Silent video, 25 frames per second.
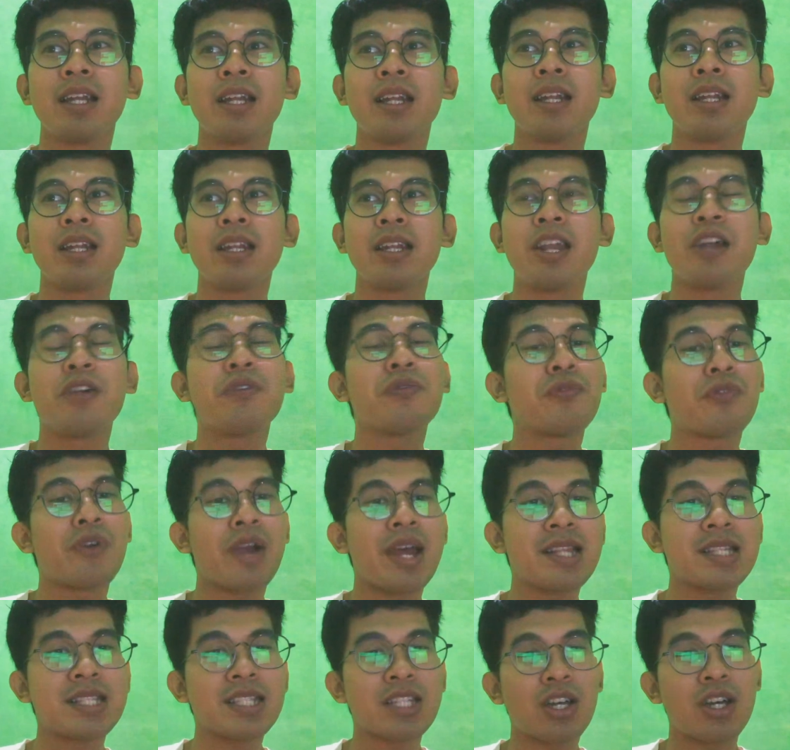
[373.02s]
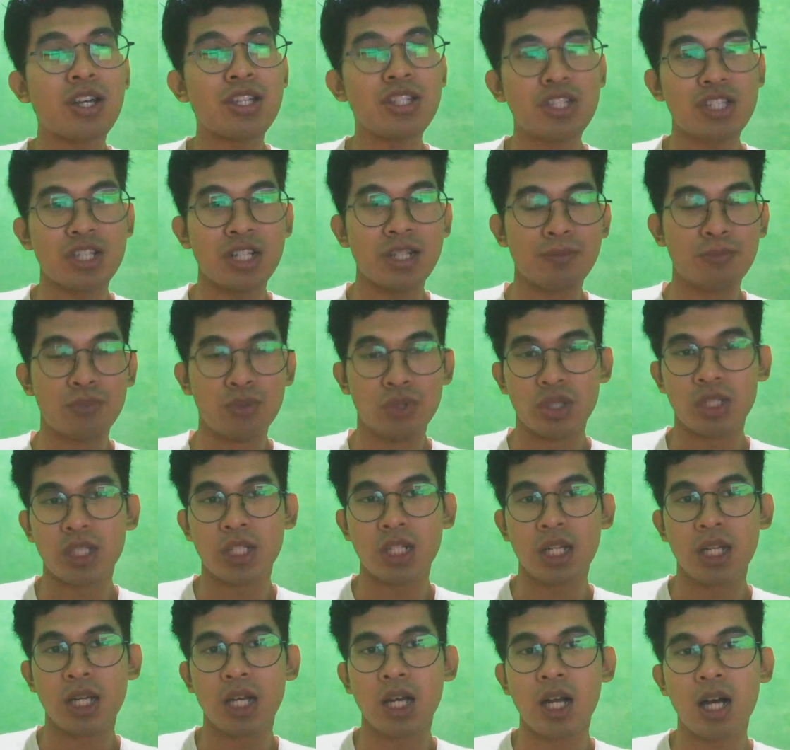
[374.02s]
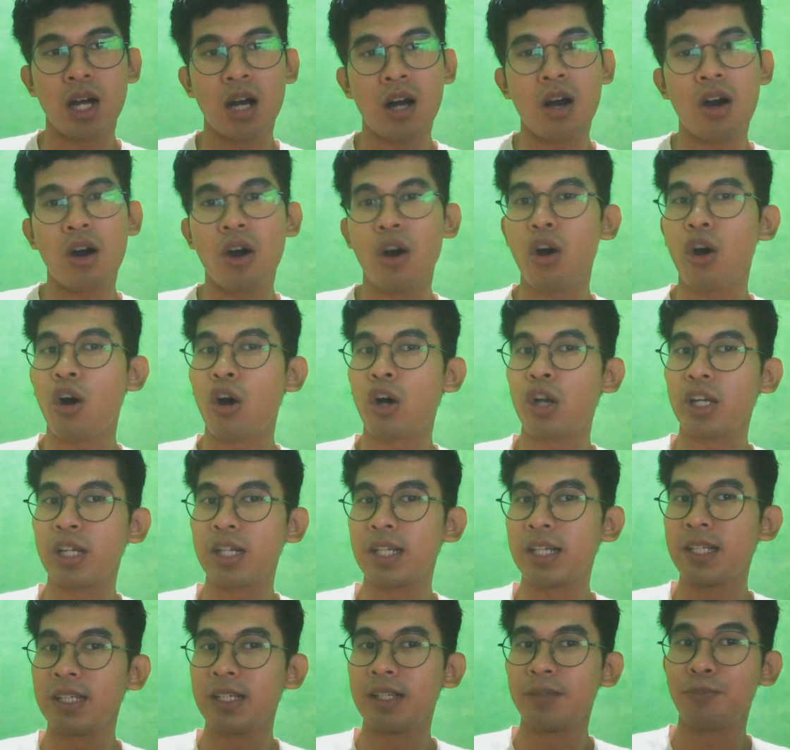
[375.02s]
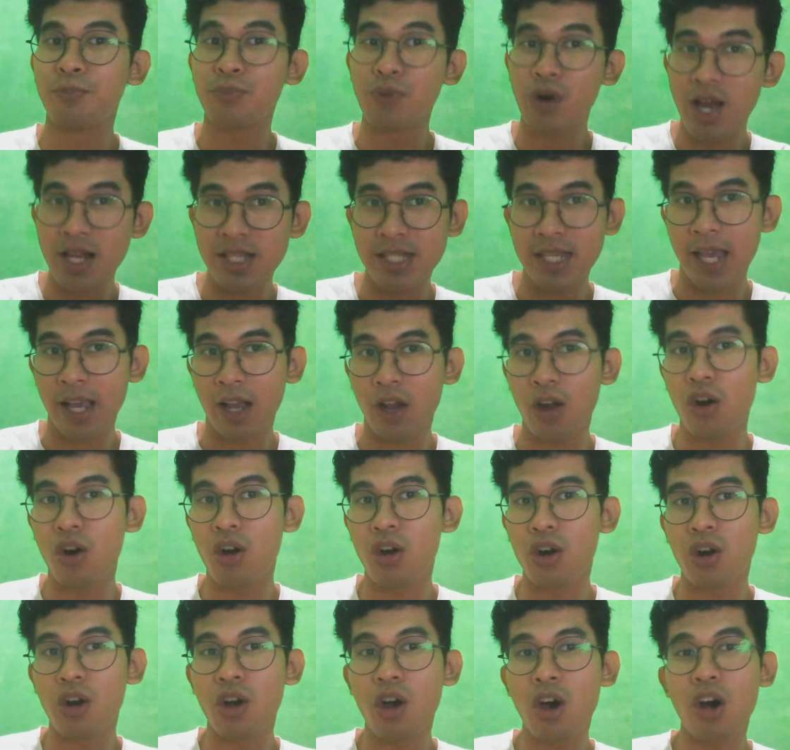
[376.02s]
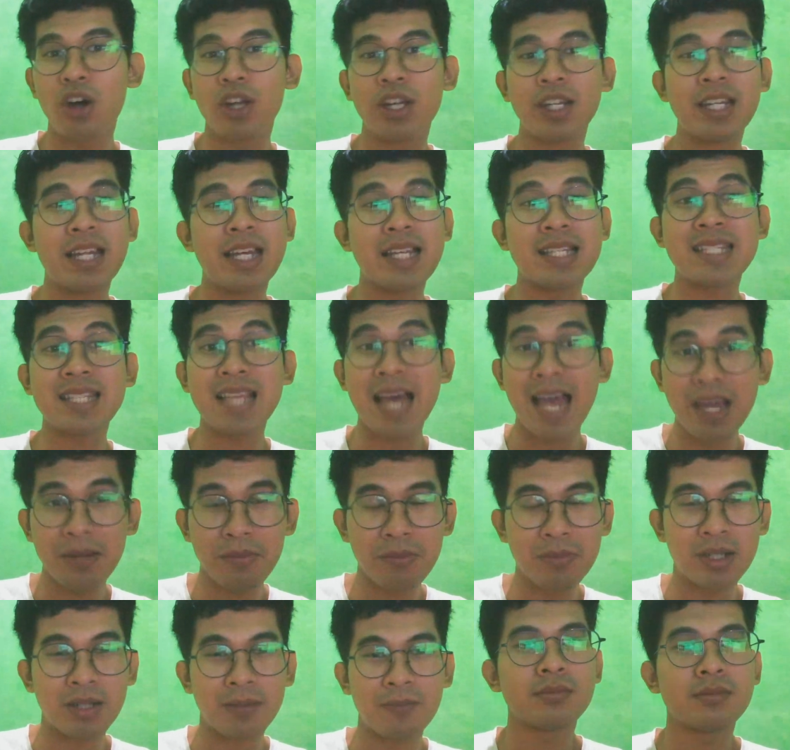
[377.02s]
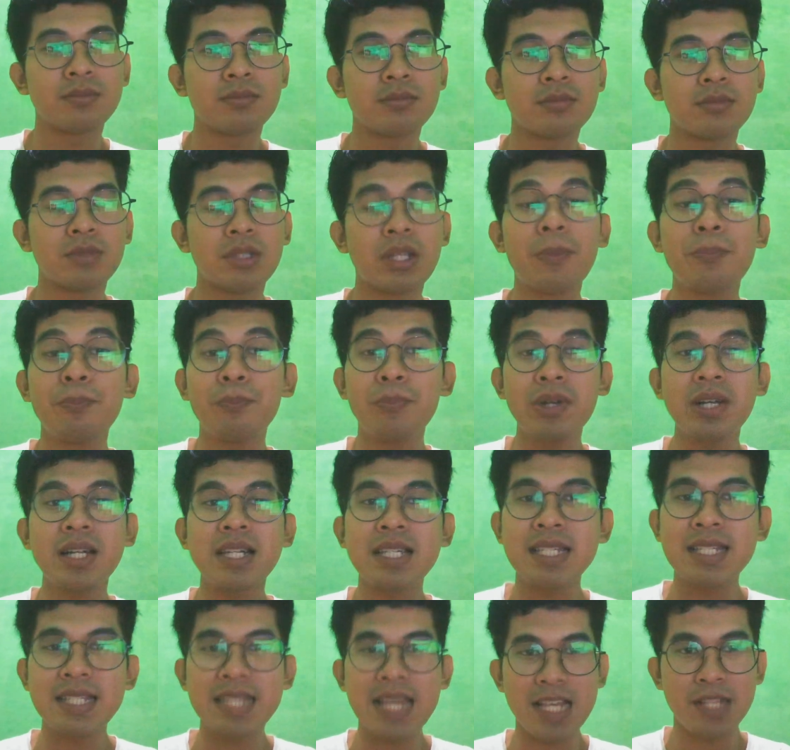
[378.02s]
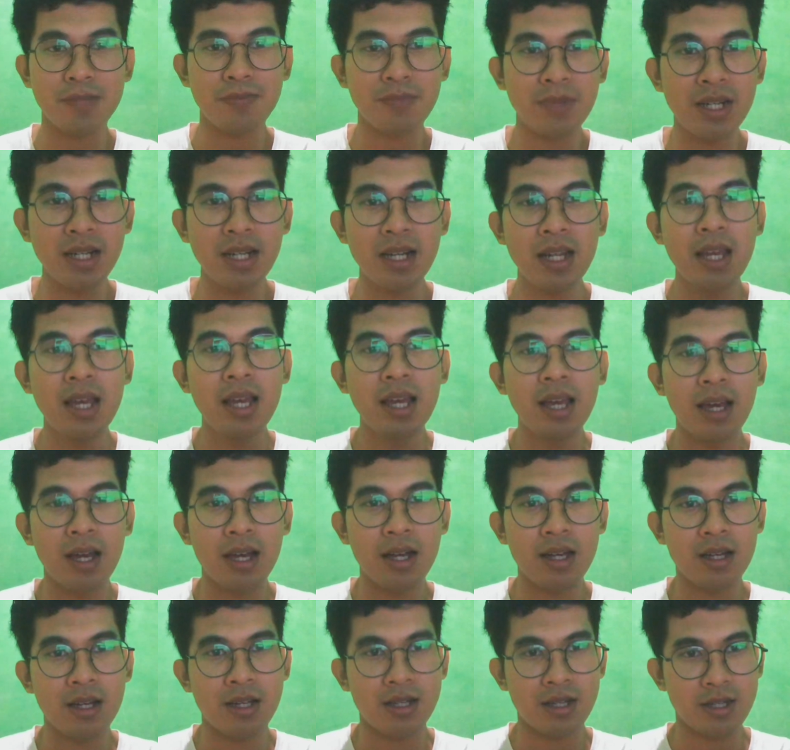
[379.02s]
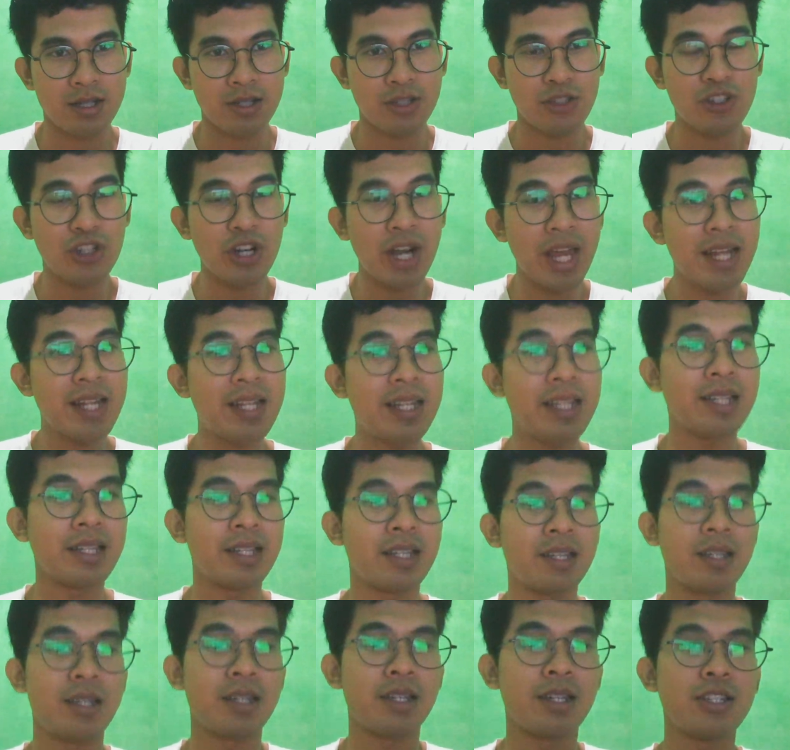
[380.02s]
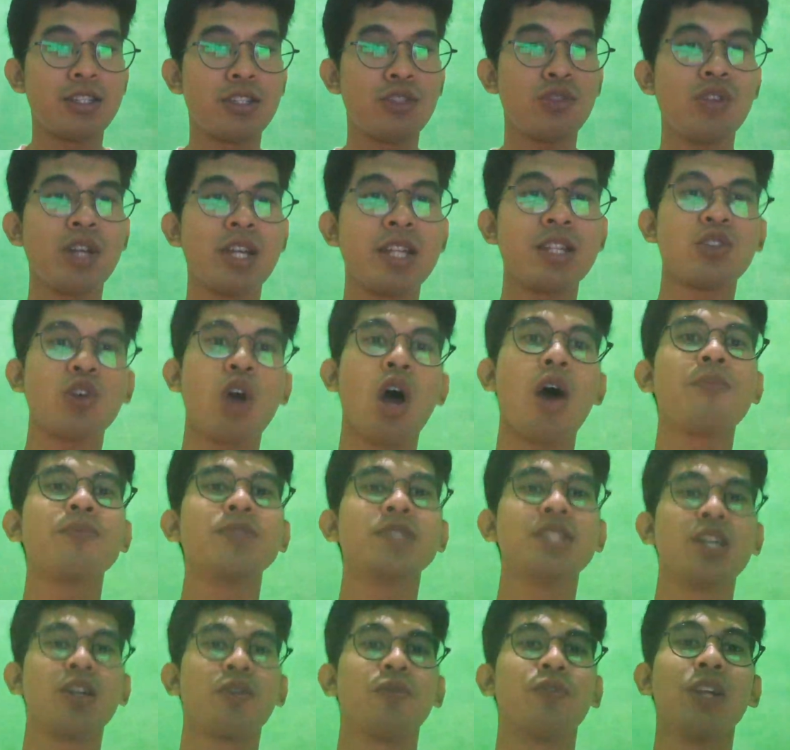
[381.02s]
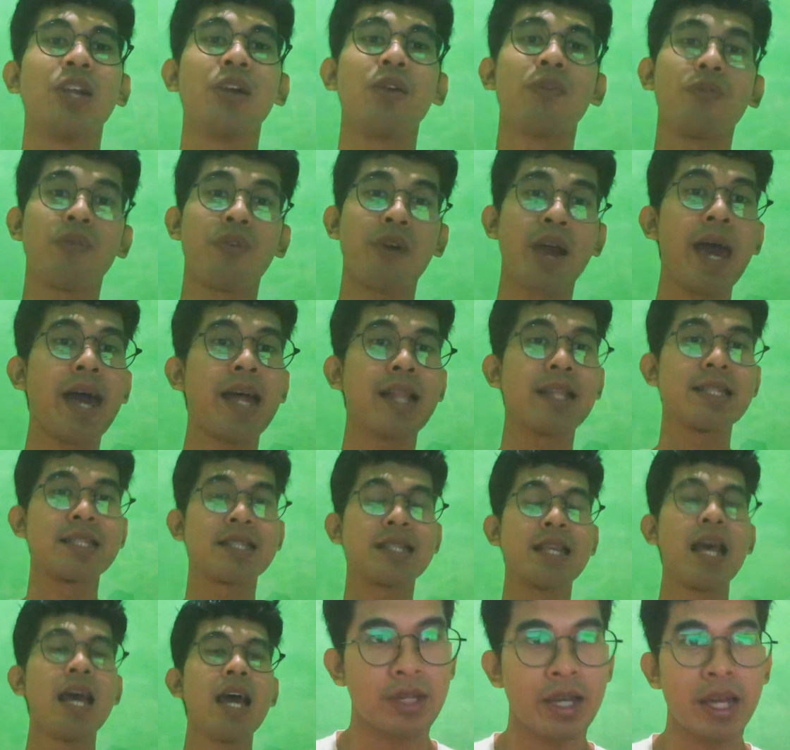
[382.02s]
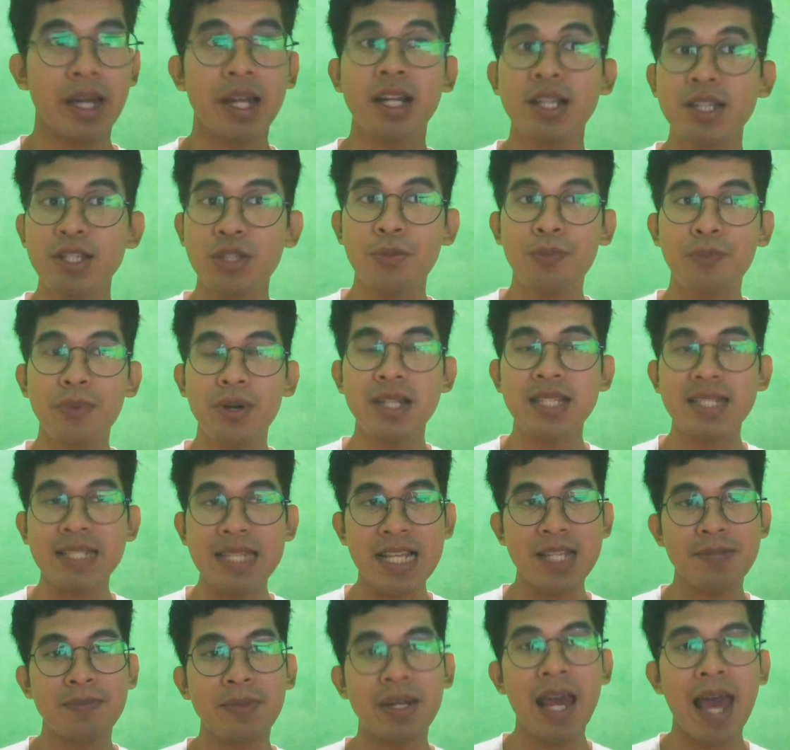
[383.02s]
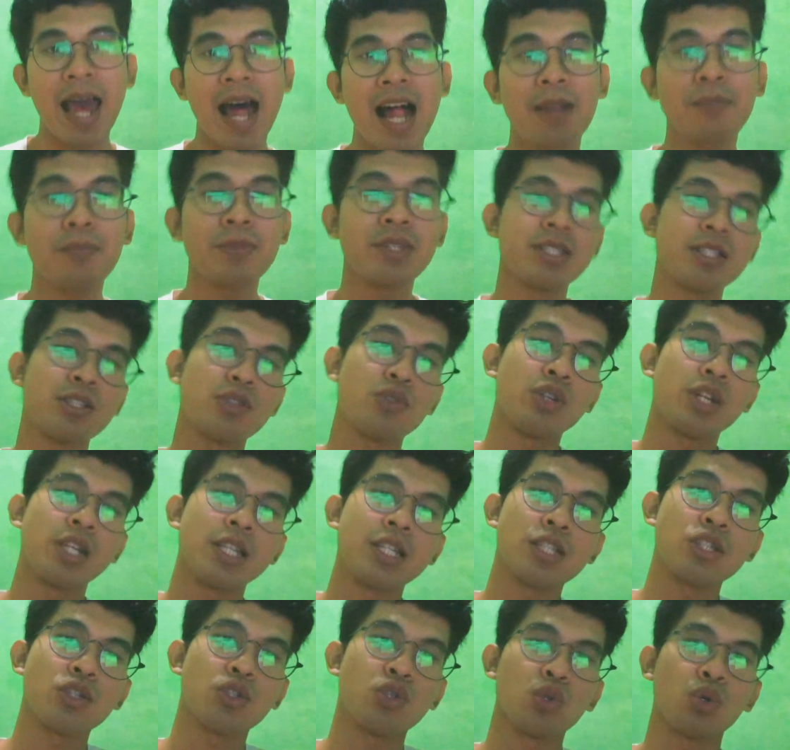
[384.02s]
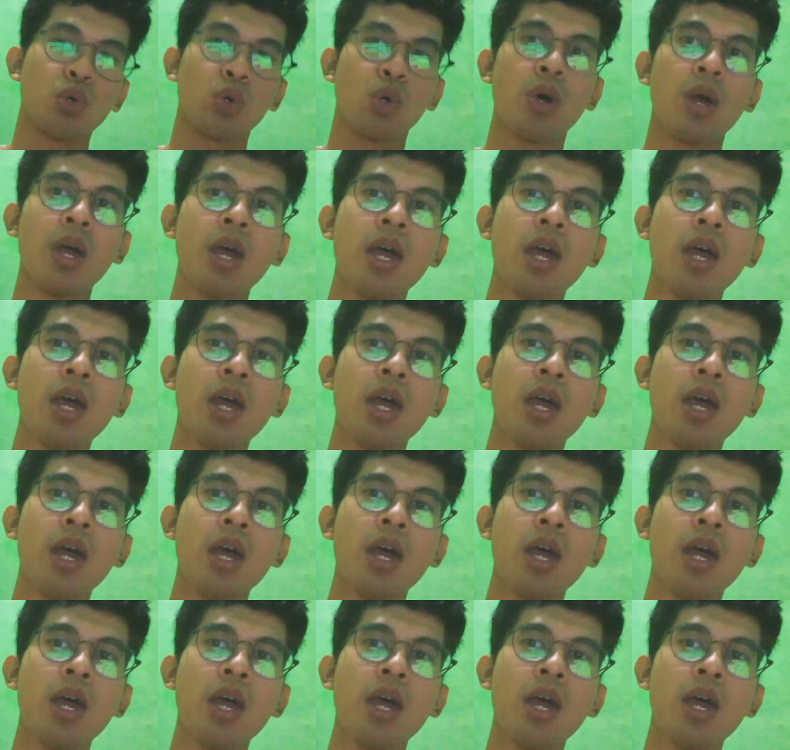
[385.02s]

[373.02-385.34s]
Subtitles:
their friends contribute on the project or on the assignment. The peer assessment train the students to observe their friends, and also peer assessment help the students to